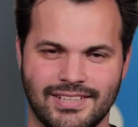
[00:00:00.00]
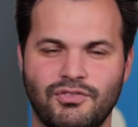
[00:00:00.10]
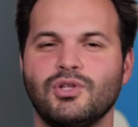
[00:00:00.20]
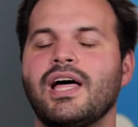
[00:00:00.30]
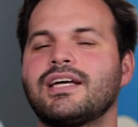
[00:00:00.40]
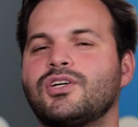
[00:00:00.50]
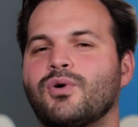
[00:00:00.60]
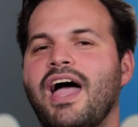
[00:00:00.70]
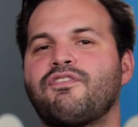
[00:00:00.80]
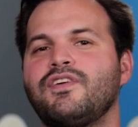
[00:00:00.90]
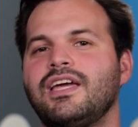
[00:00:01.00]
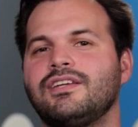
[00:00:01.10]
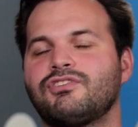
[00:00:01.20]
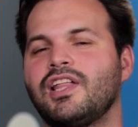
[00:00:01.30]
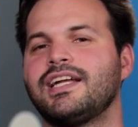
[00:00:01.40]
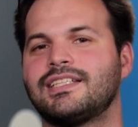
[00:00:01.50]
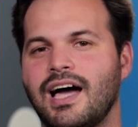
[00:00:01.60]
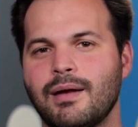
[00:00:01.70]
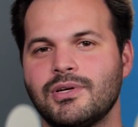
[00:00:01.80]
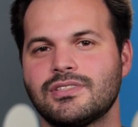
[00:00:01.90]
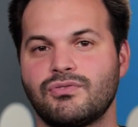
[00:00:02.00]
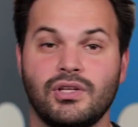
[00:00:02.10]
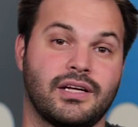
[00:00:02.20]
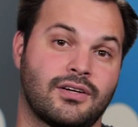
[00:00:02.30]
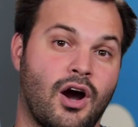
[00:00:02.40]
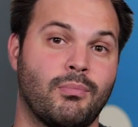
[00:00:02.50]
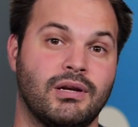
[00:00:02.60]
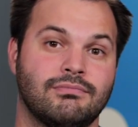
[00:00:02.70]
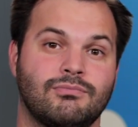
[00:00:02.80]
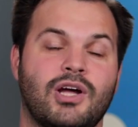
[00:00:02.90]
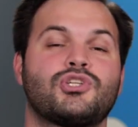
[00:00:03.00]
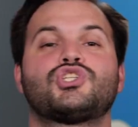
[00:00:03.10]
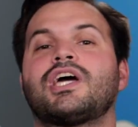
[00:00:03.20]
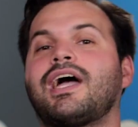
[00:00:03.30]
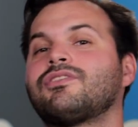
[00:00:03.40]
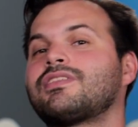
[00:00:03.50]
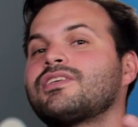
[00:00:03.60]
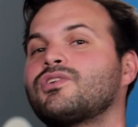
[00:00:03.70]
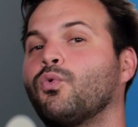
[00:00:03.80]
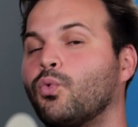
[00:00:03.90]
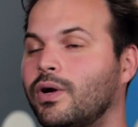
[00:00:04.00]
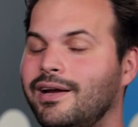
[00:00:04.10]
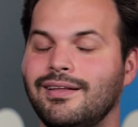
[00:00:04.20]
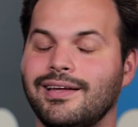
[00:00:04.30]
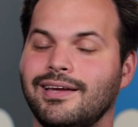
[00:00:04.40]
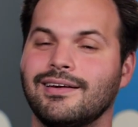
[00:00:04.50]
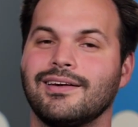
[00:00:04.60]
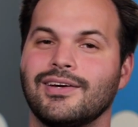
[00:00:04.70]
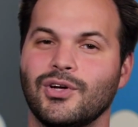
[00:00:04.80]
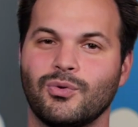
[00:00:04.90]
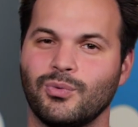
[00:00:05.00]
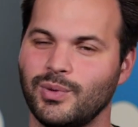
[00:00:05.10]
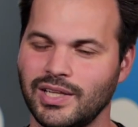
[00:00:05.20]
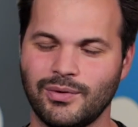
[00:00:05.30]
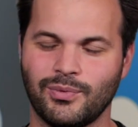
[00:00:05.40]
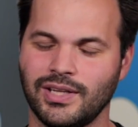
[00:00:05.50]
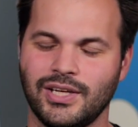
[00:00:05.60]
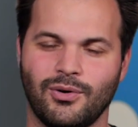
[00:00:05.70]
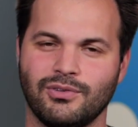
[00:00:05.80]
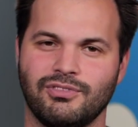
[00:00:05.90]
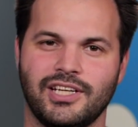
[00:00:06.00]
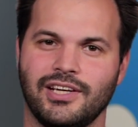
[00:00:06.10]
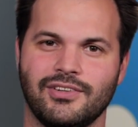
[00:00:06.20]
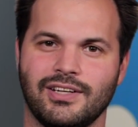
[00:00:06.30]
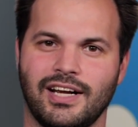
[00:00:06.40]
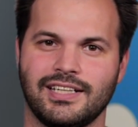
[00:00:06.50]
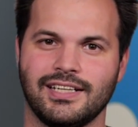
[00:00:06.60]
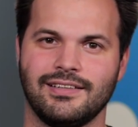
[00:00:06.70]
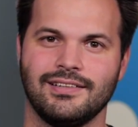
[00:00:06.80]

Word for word: If you like graphene, if you like diamonds, if you like carbon, why don't you check out this really, really, really old video that I did